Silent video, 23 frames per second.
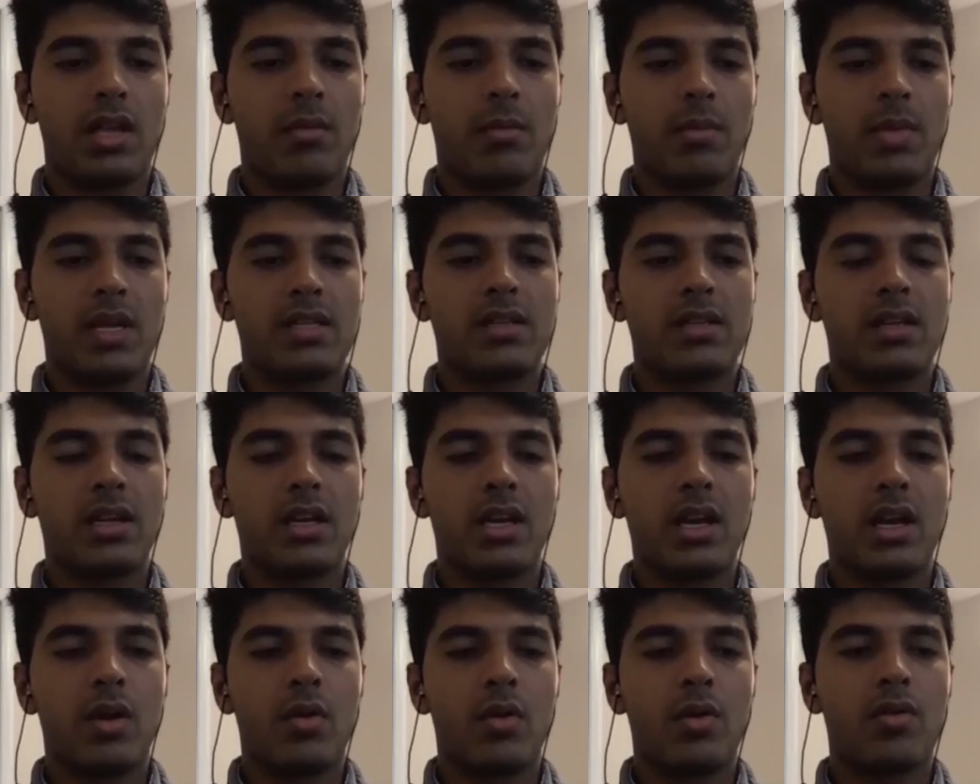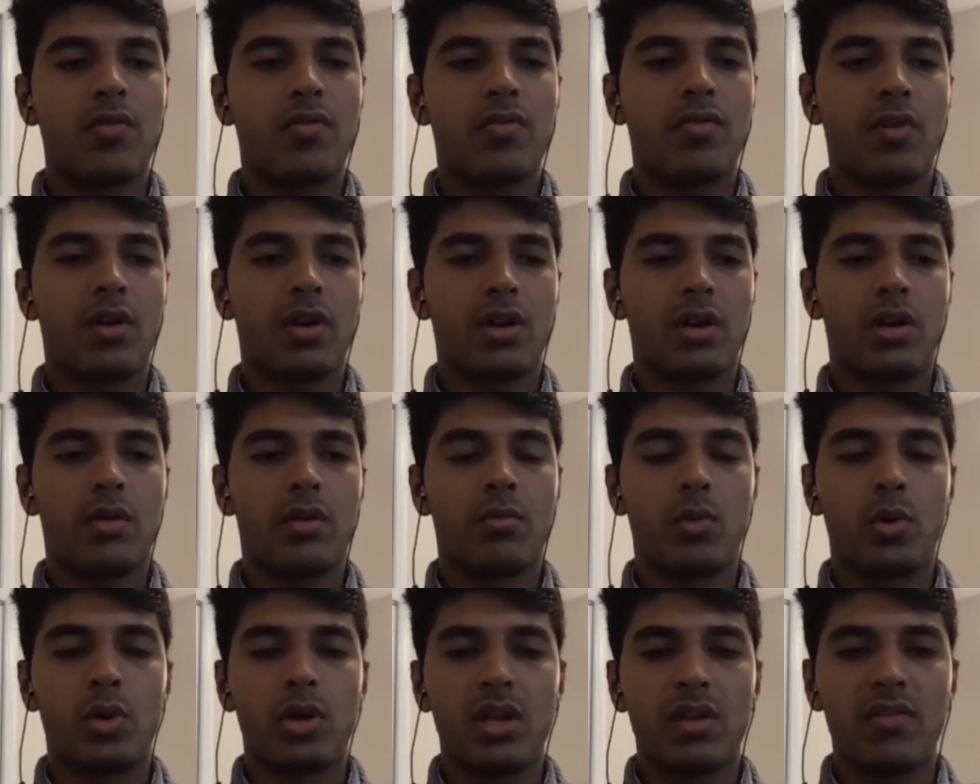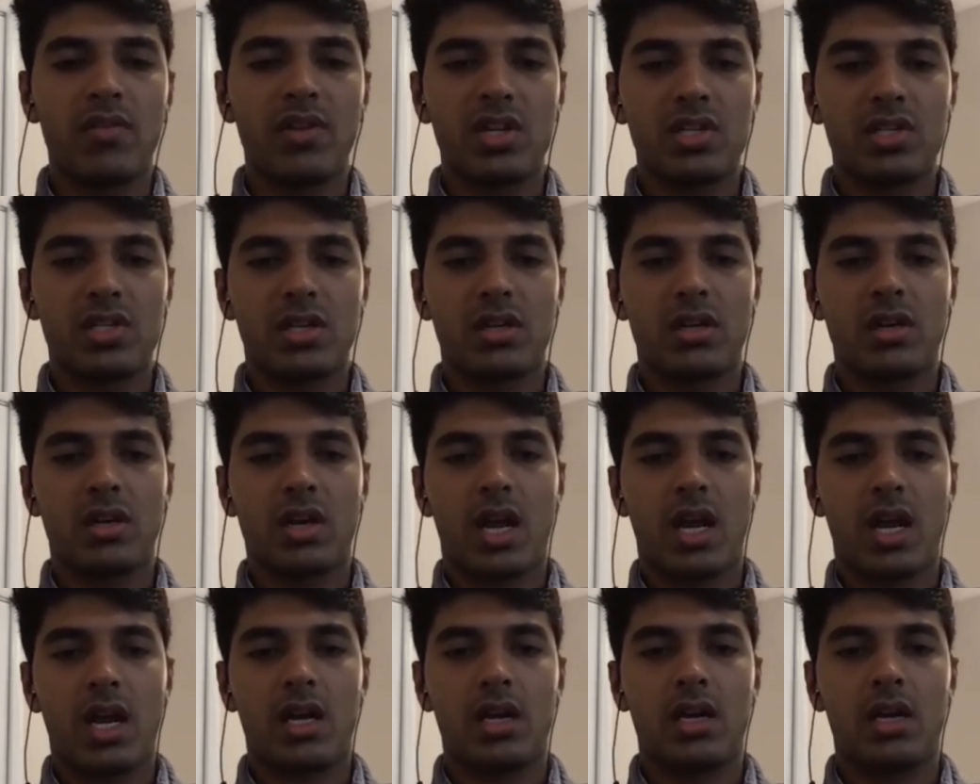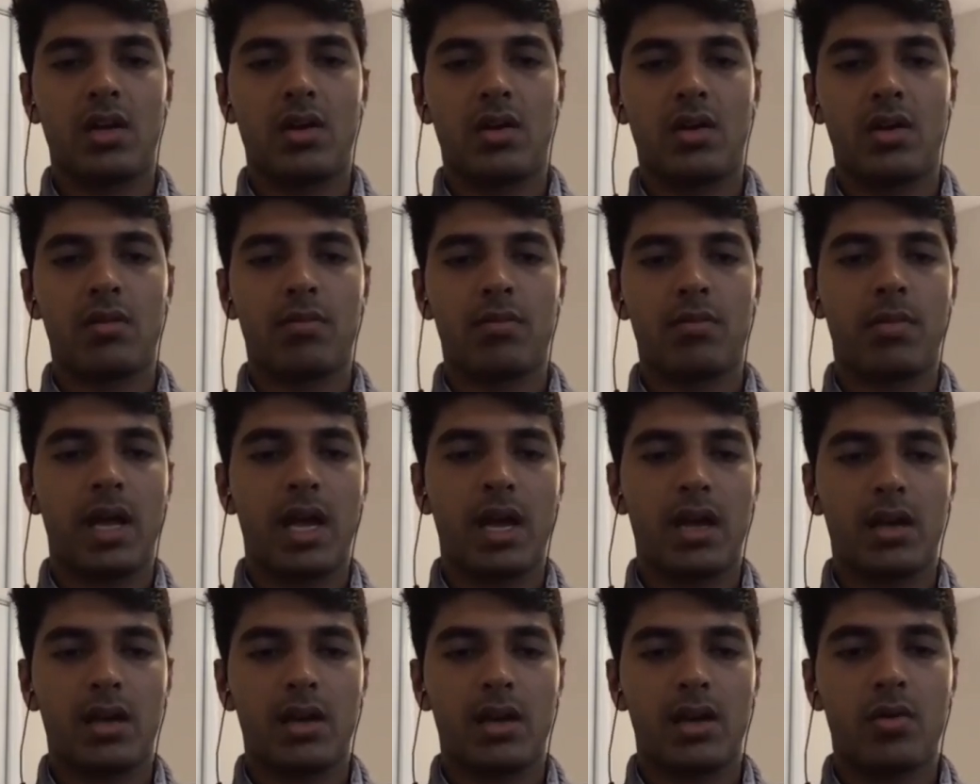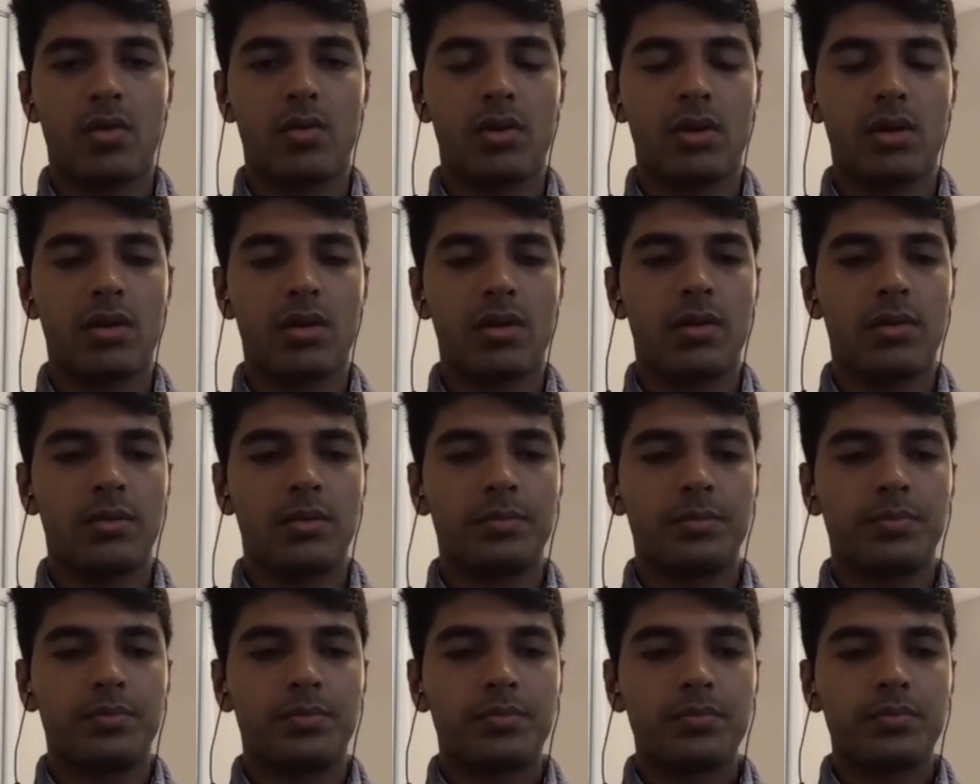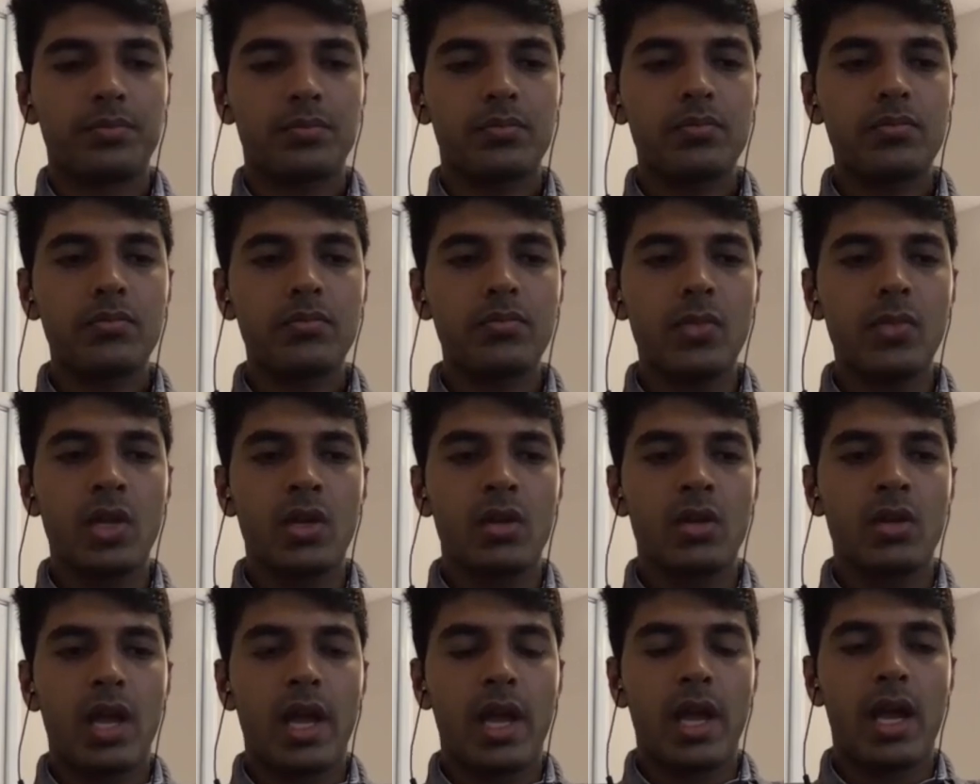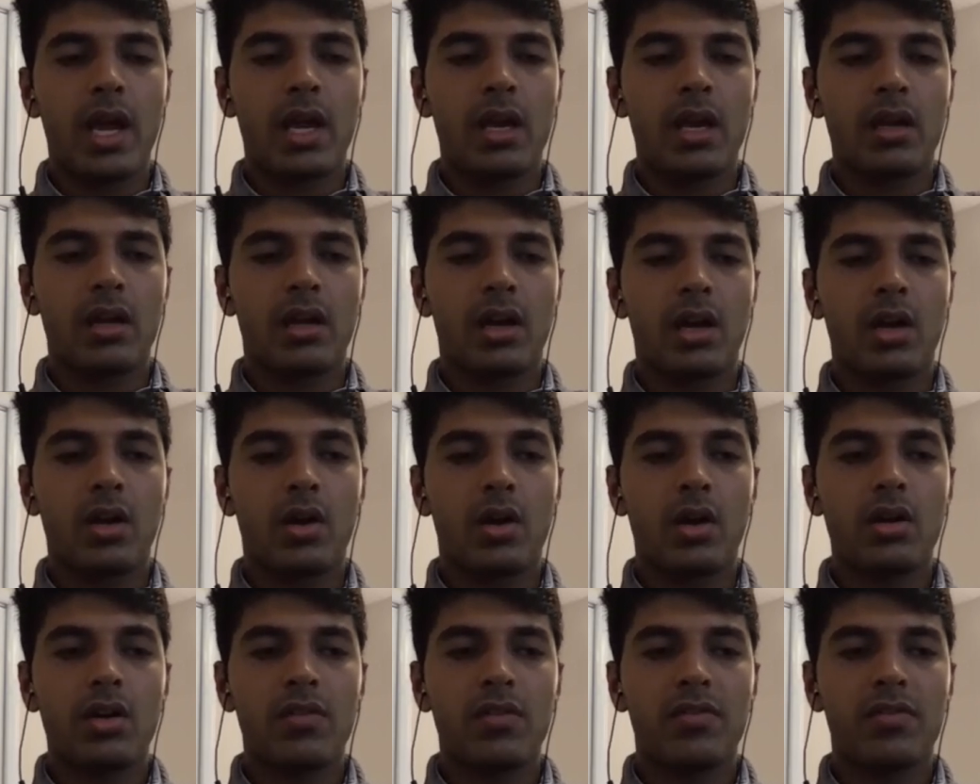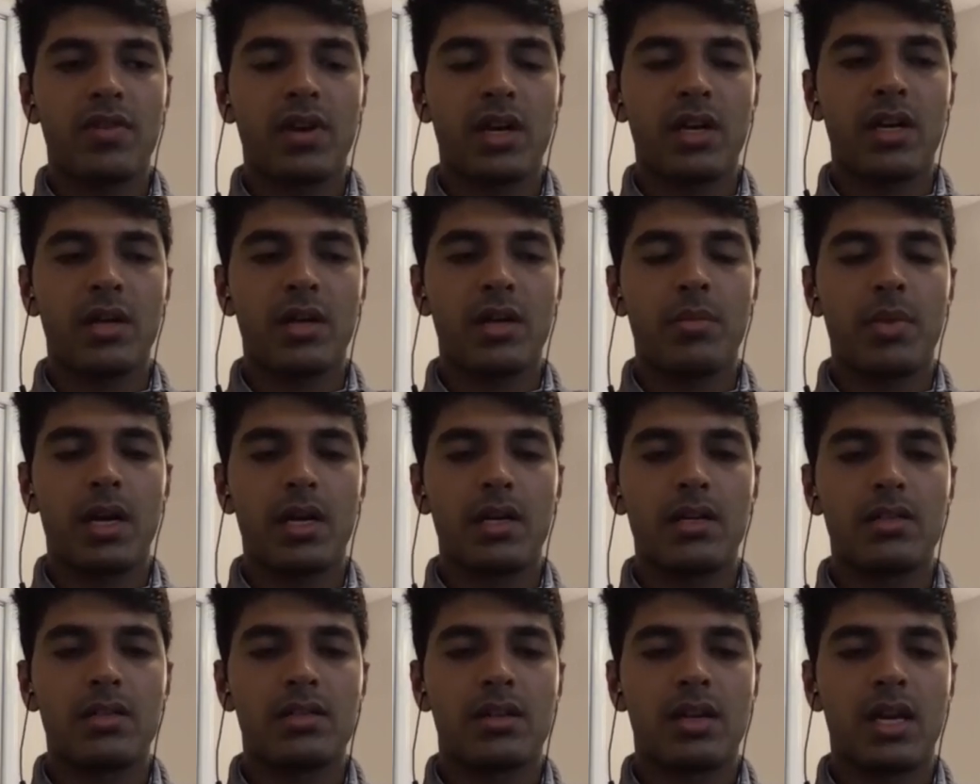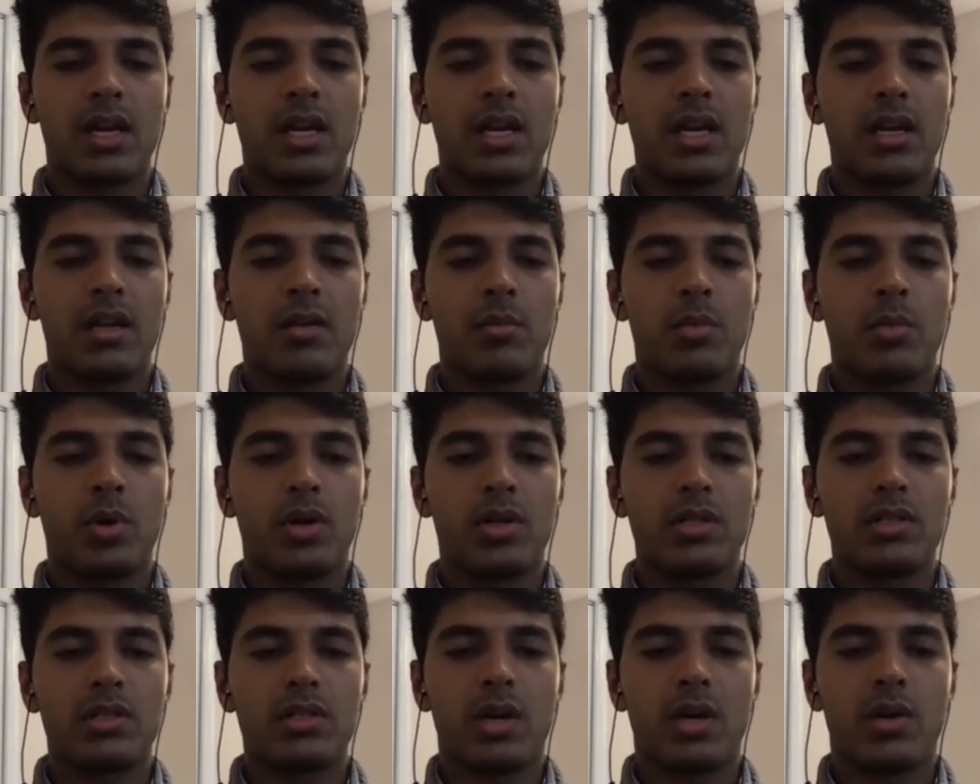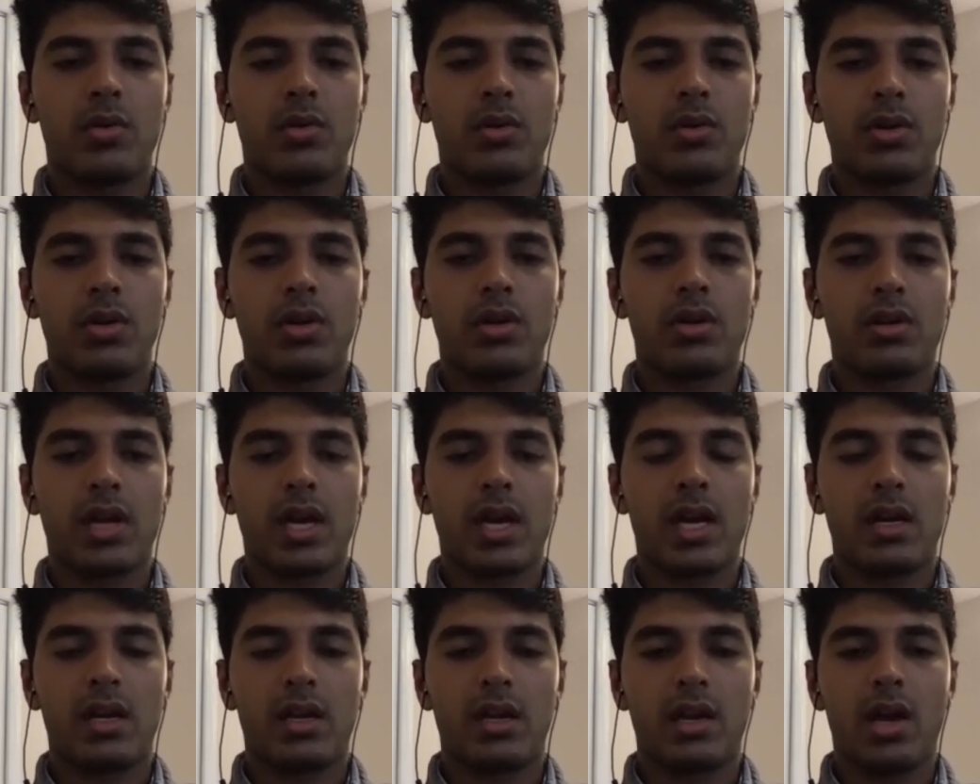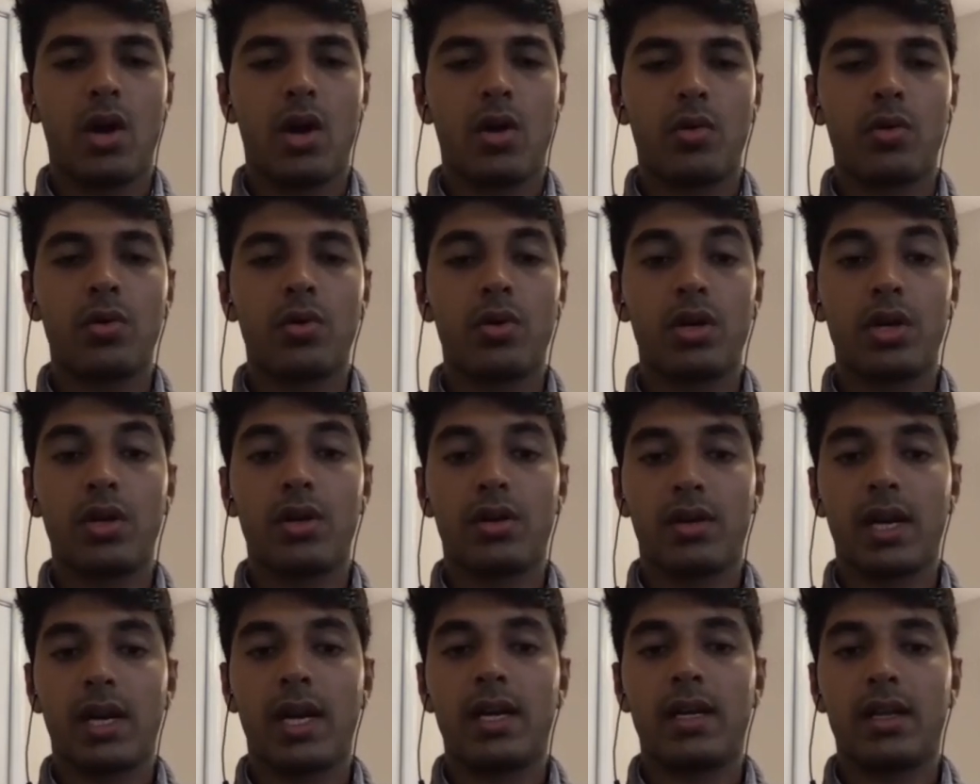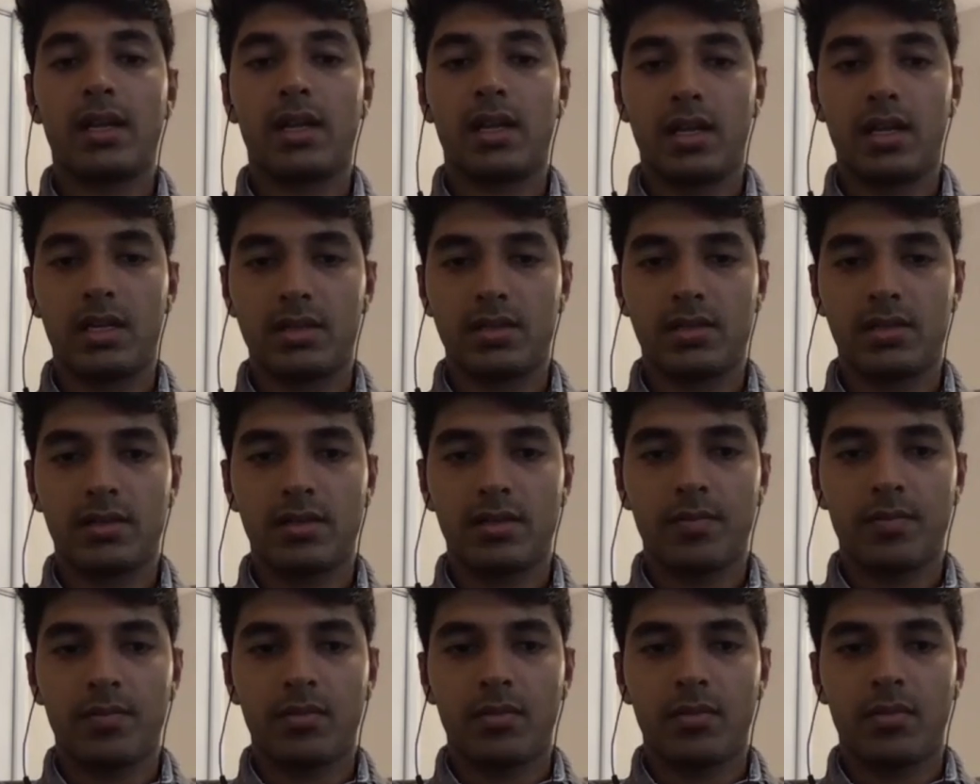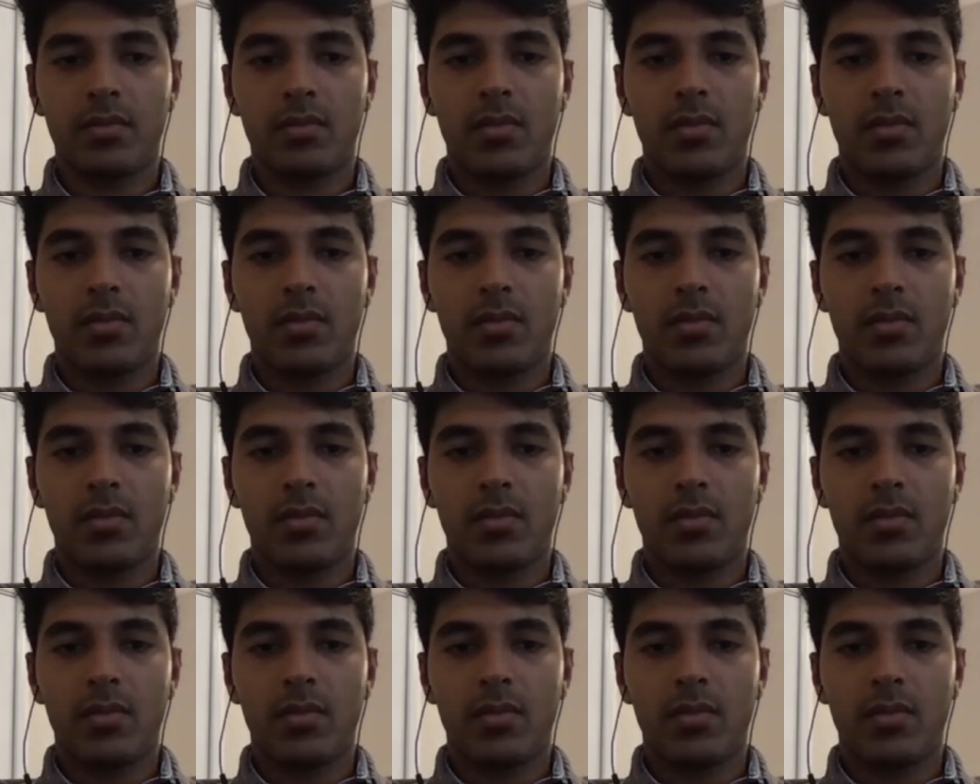They basically look for your motivation and your background. And a lot of it depends, really boils down to your writing, how good your writing is.